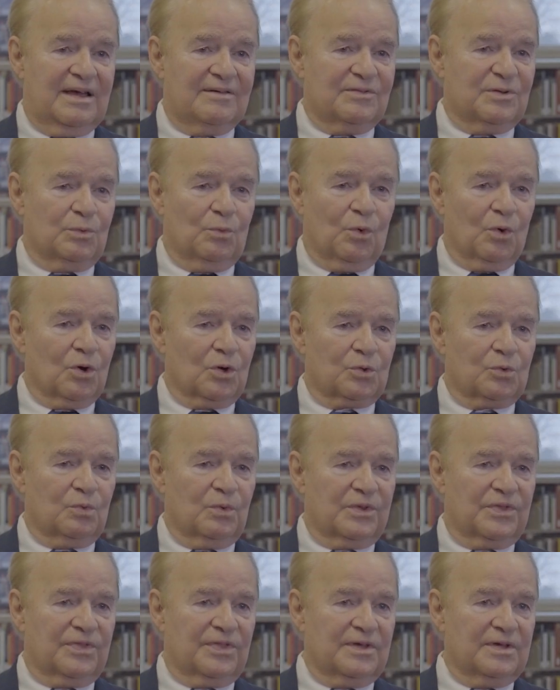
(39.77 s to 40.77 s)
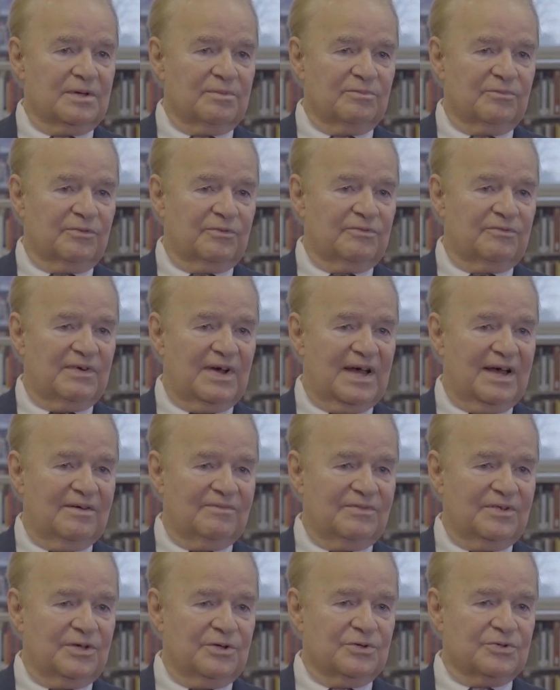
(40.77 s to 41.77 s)
having worked with them for
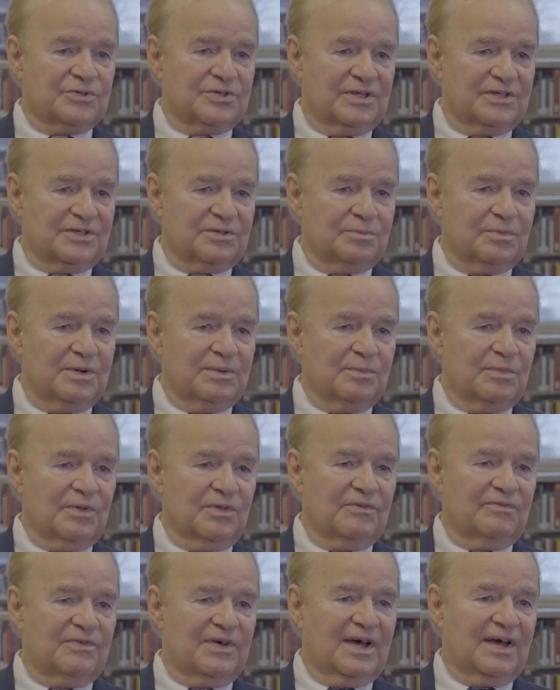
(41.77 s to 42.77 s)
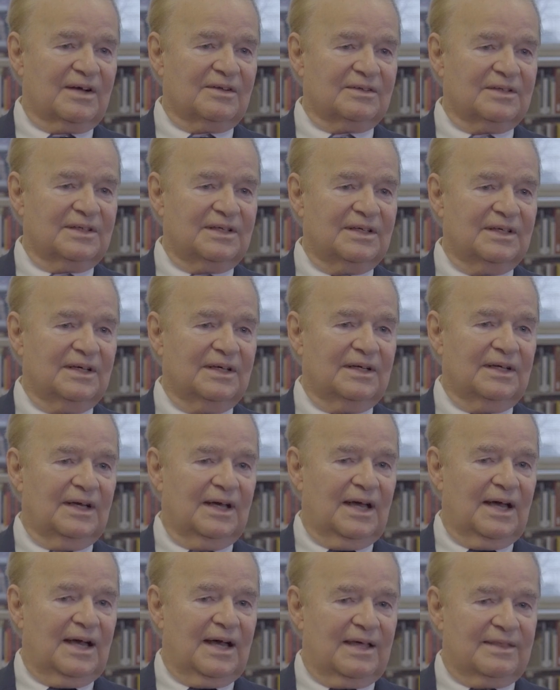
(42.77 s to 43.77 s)
5 years as a member of the faculty,
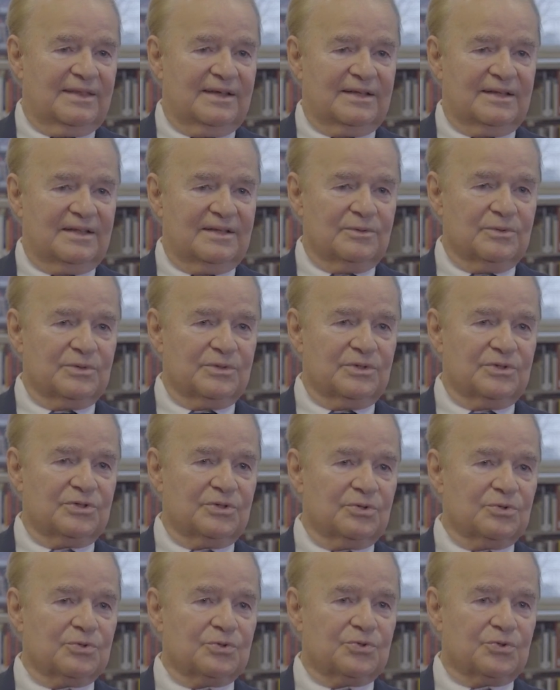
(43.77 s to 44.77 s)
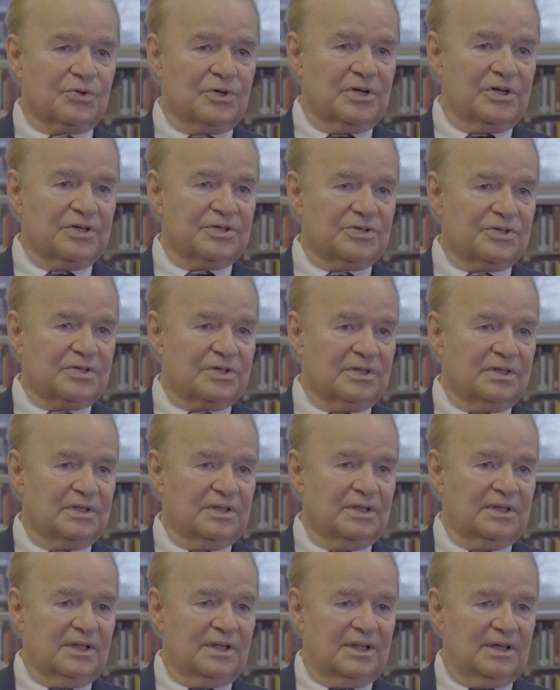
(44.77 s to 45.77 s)
I think there was a certain trust
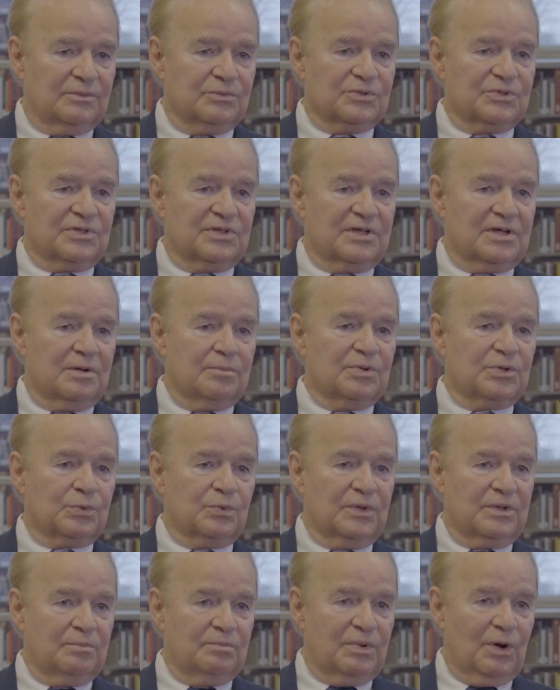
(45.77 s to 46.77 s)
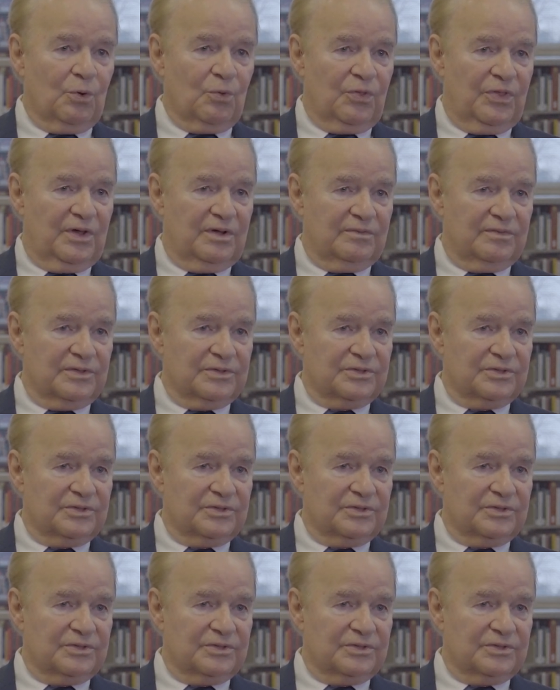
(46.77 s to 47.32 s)
that was there between both of